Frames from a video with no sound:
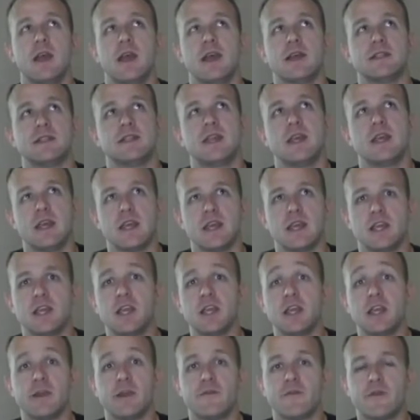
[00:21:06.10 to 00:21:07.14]
as a
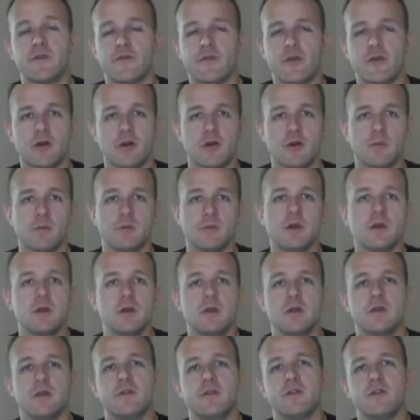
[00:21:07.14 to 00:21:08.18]
gift from
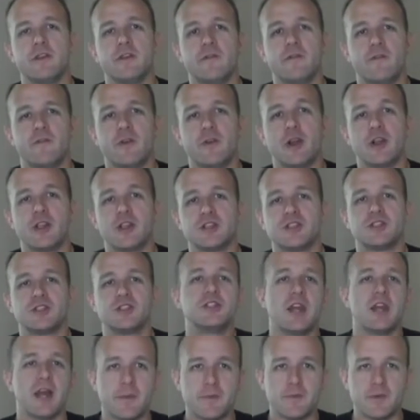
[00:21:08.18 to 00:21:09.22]
the various
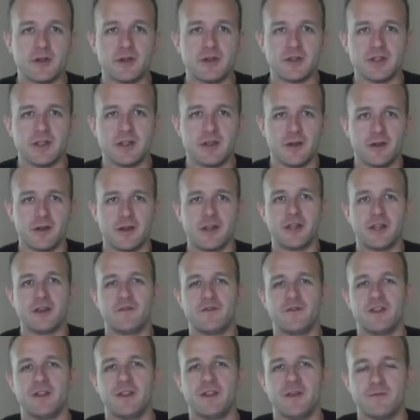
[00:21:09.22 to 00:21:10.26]
chapters that are
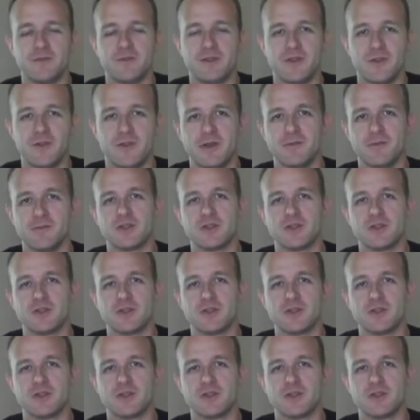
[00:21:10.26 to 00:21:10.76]
gifting them to them.